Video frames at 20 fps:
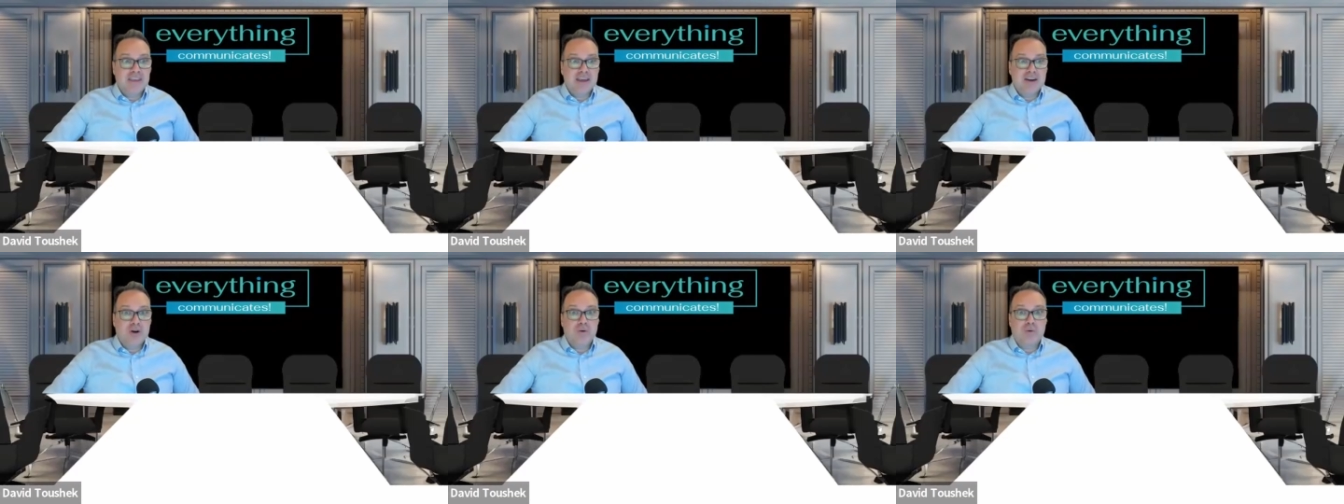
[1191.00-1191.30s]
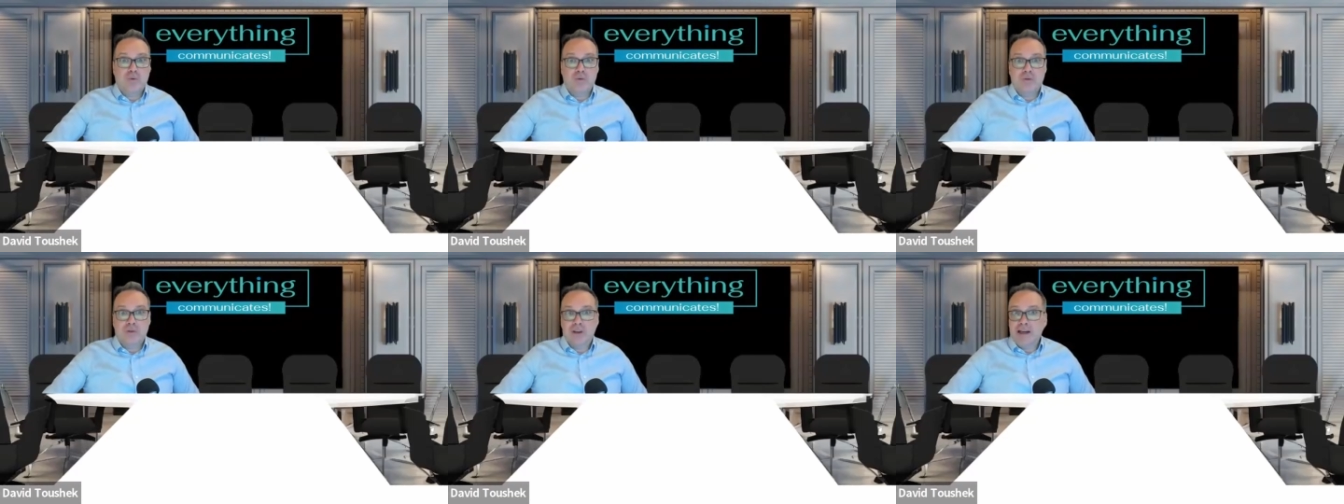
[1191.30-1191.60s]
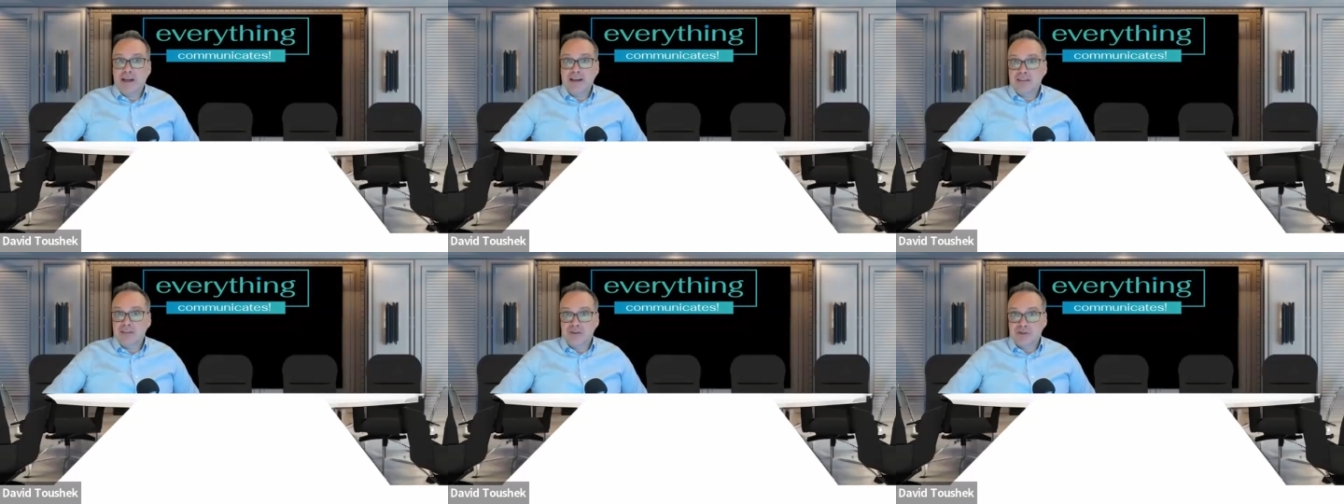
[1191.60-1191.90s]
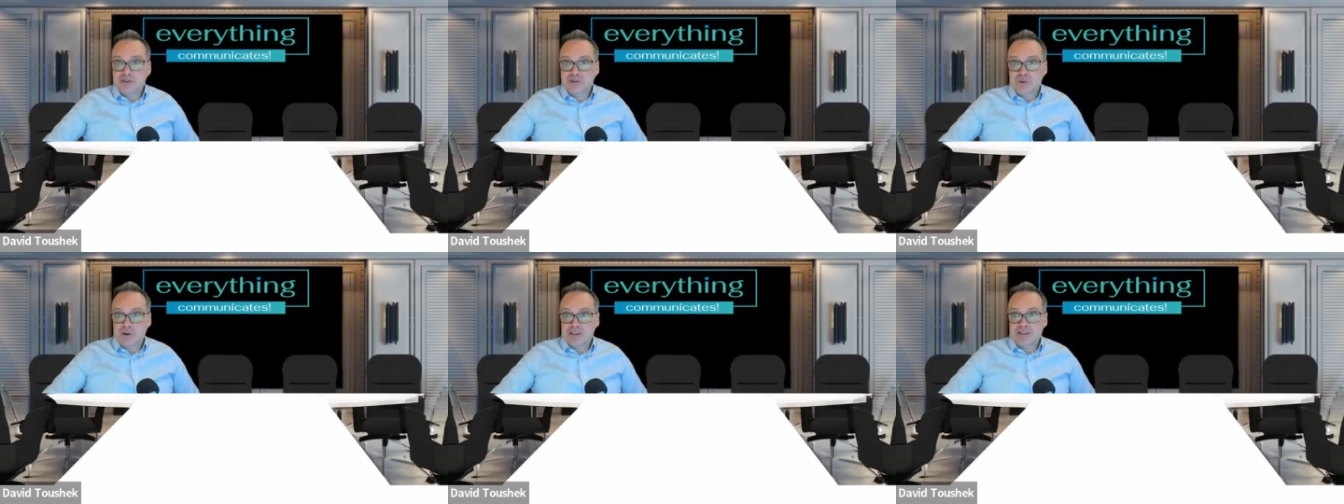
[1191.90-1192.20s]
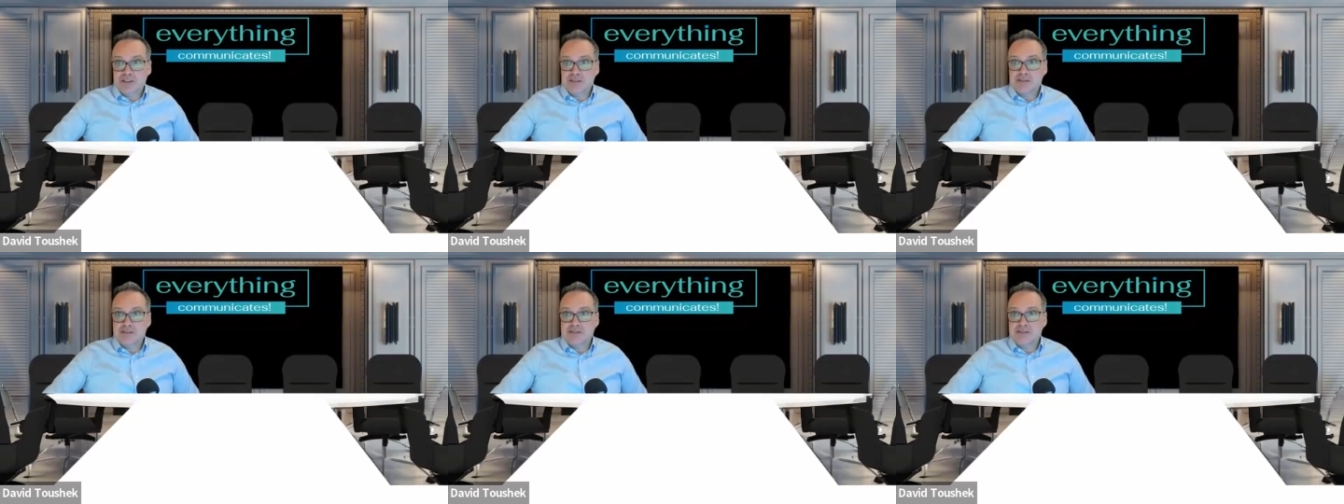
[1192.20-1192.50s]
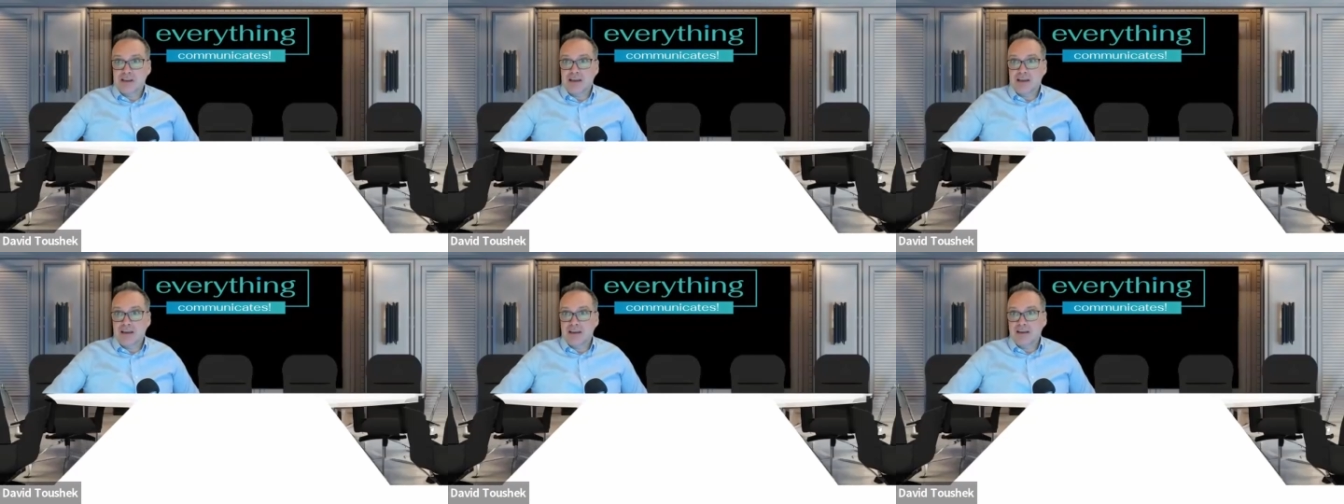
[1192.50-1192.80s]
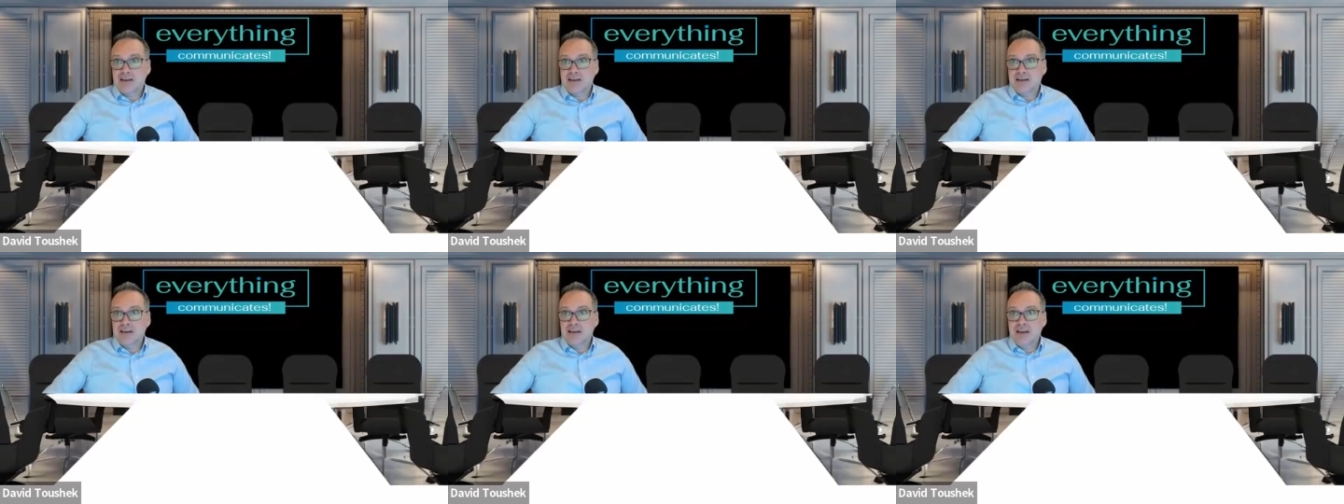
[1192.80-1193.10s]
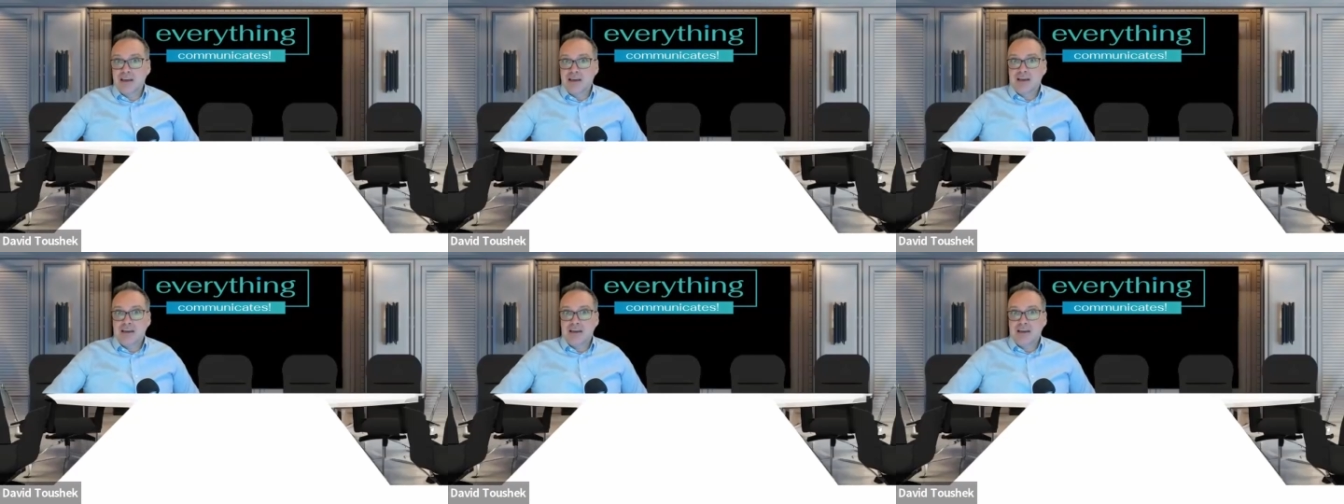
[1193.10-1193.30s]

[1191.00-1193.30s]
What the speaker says: and they don't like those questions saying,